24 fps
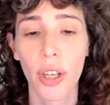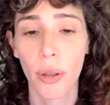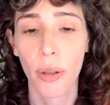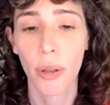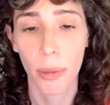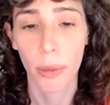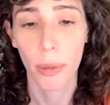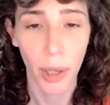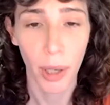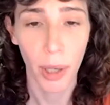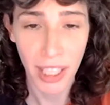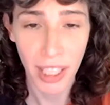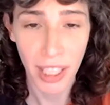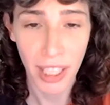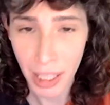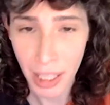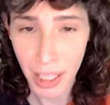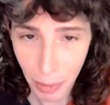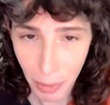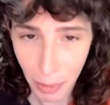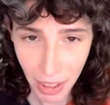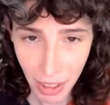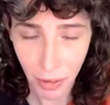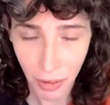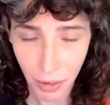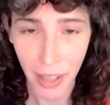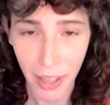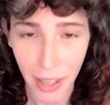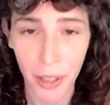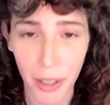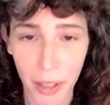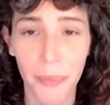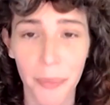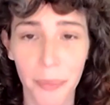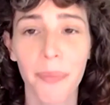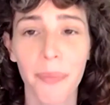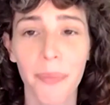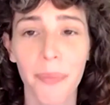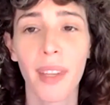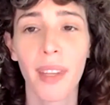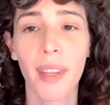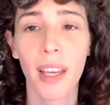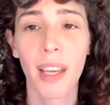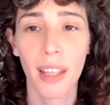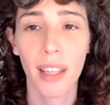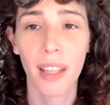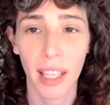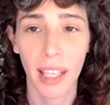or participants rather,
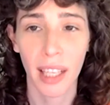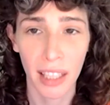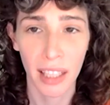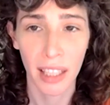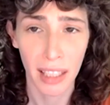at